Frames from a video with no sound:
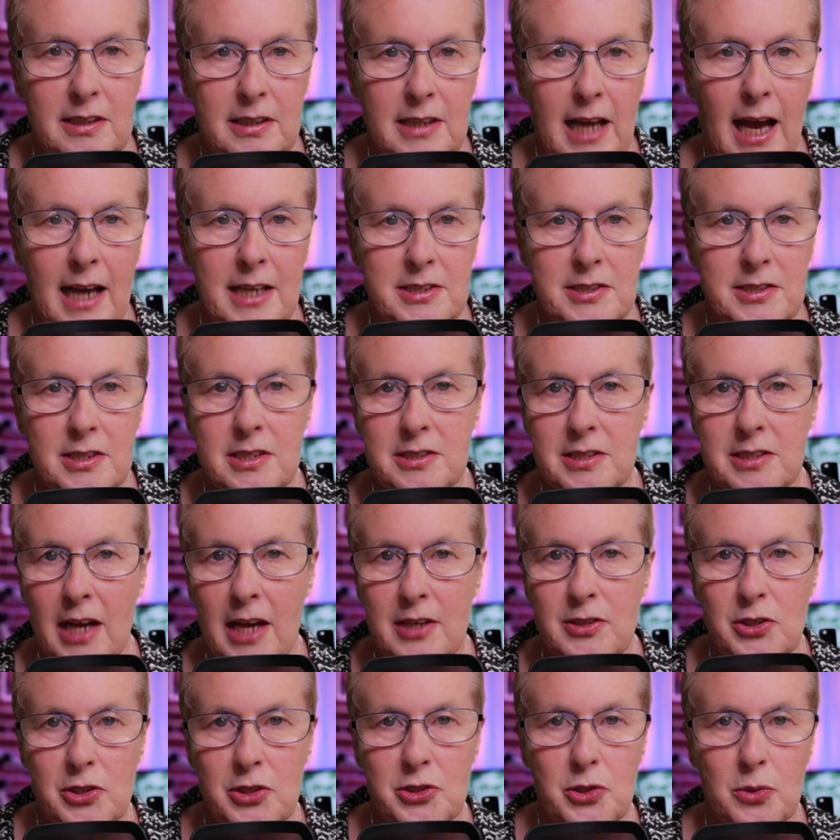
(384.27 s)
Casey's
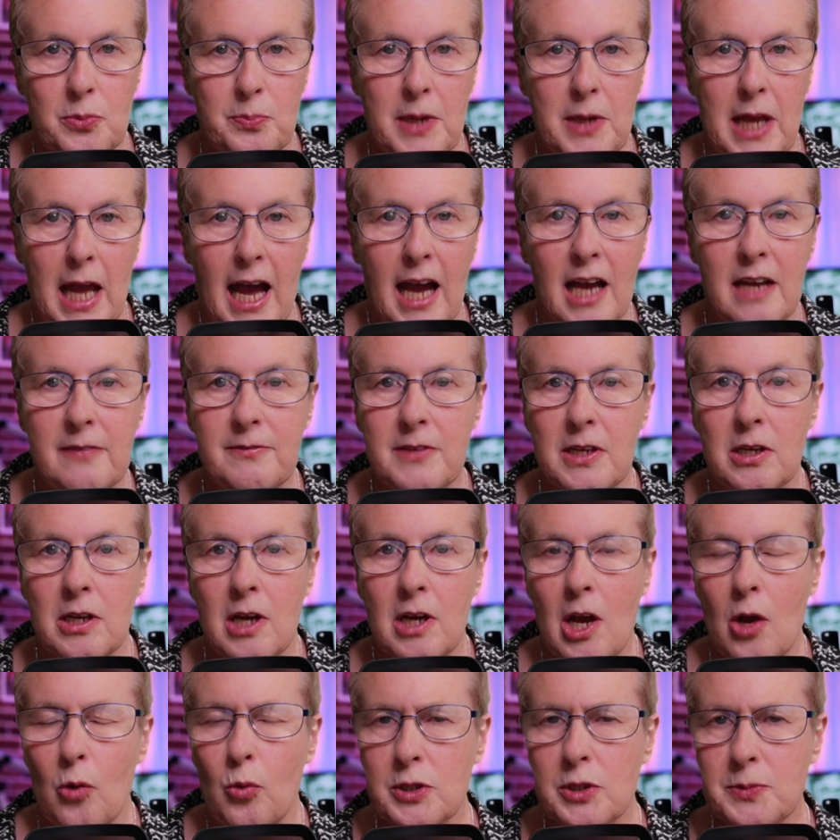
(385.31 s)
unusual behaviour
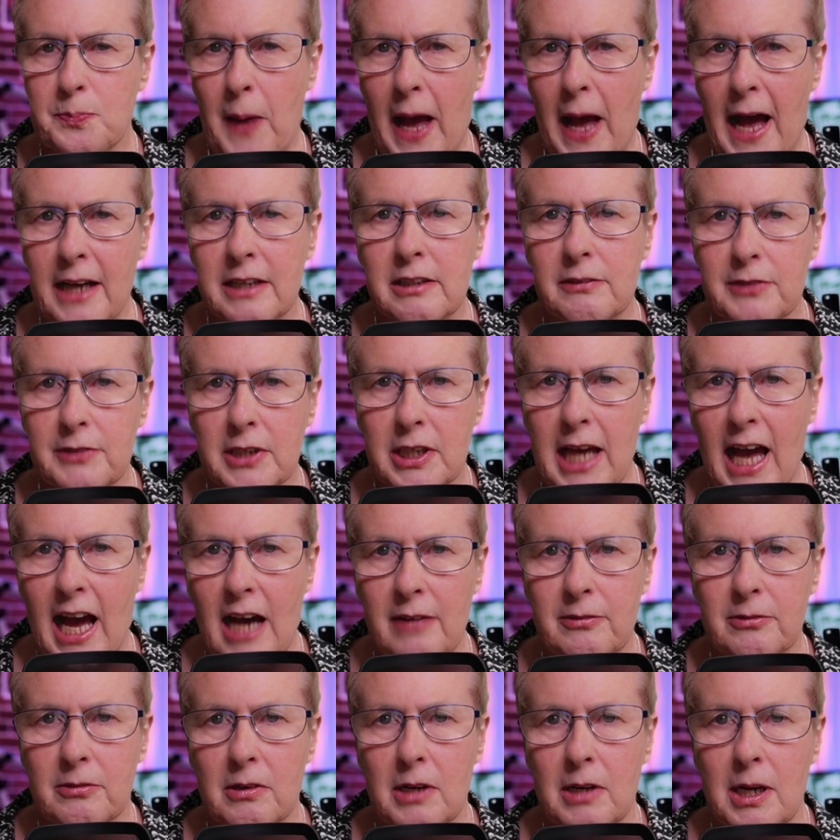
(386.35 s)
was part of a
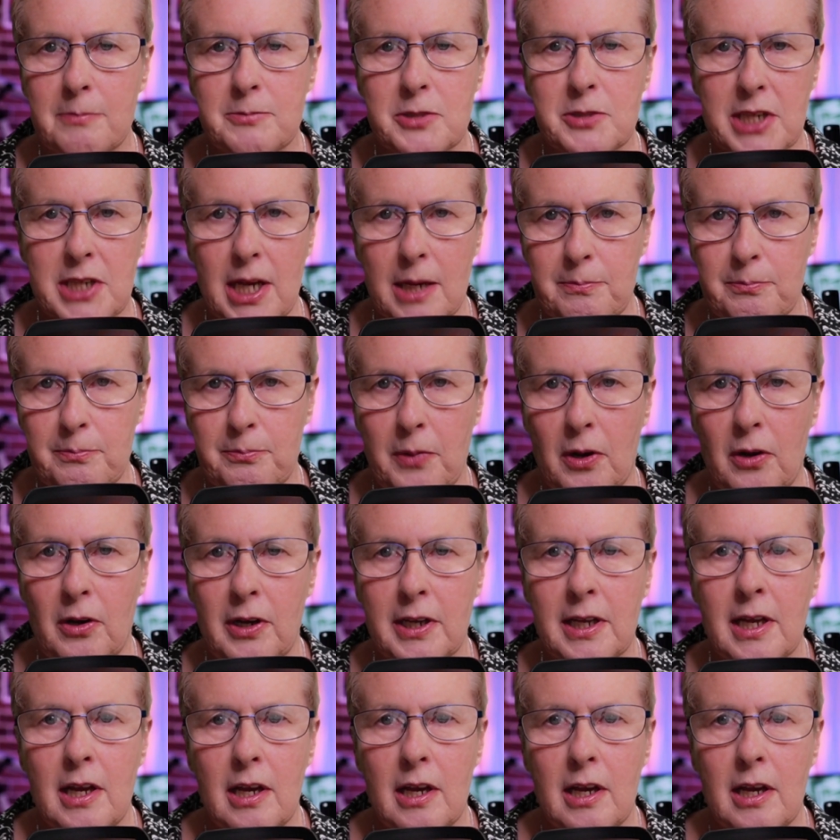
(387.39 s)
cover-up shaped by